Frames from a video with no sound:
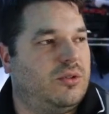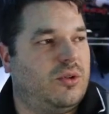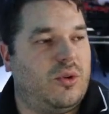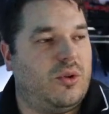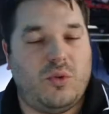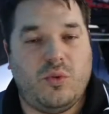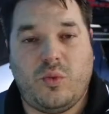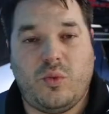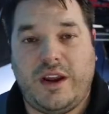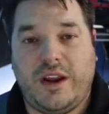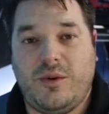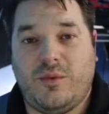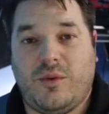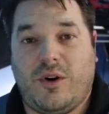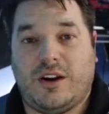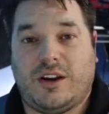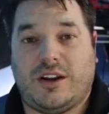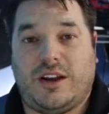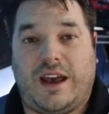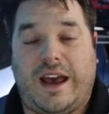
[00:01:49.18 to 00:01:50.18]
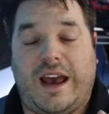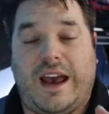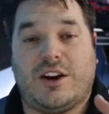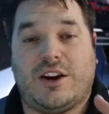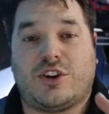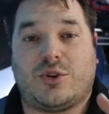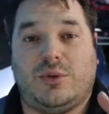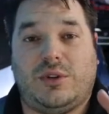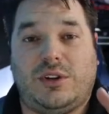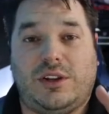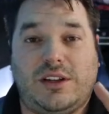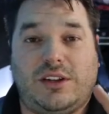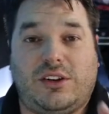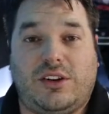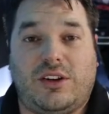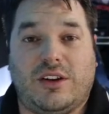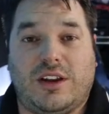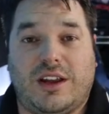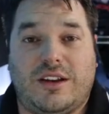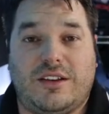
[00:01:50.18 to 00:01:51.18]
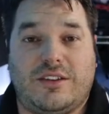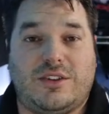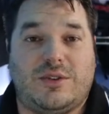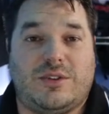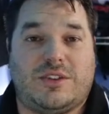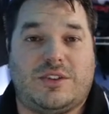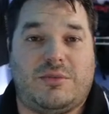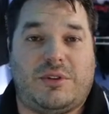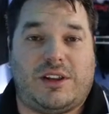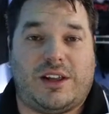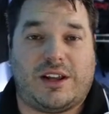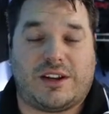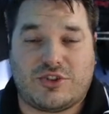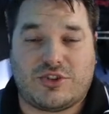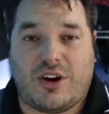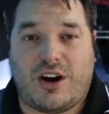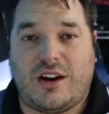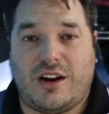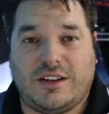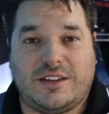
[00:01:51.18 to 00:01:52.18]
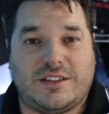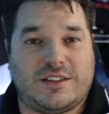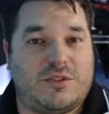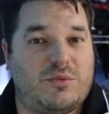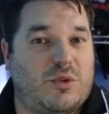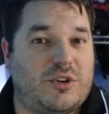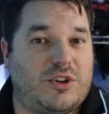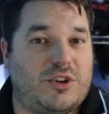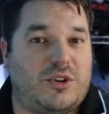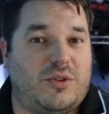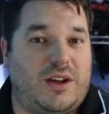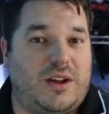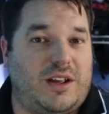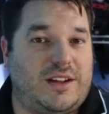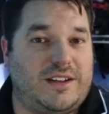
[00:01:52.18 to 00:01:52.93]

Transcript: we want to actually look into some electronics and we're doing